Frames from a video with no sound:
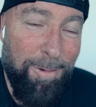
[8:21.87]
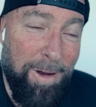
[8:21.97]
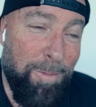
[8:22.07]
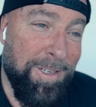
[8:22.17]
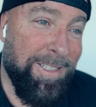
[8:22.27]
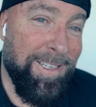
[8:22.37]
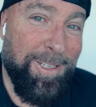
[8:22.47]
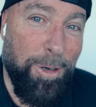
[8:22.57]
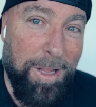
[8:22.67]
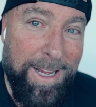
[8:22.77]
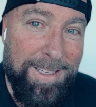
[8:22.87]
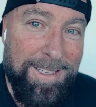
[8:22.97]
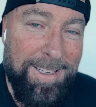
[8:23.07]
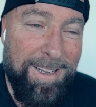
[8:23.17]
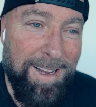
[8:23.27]
One was disco
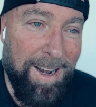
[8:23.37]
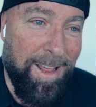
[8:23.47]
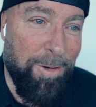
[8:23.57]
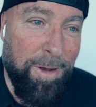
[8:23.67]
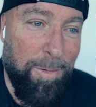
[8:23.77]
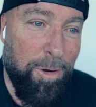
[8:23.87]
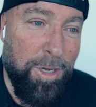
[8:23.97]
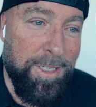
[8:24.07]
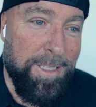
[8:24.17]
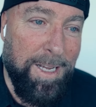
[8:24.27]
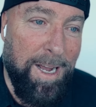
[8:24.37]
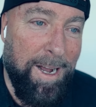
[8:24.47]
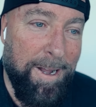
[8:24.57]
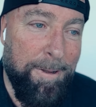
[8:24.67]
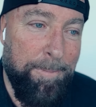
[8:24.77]
lights. Another one was
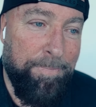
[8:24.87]
uh,